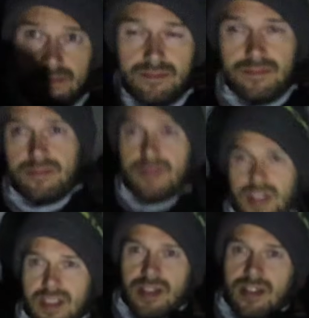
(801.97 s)
for a couple of
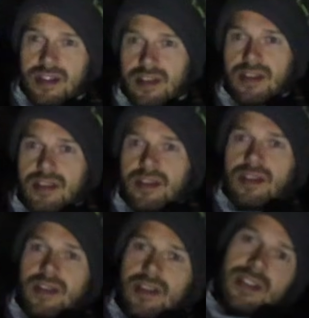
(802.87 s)
hours,
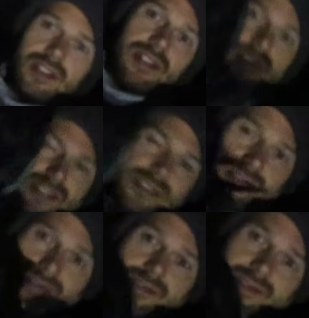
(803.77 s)
and uh, yeah,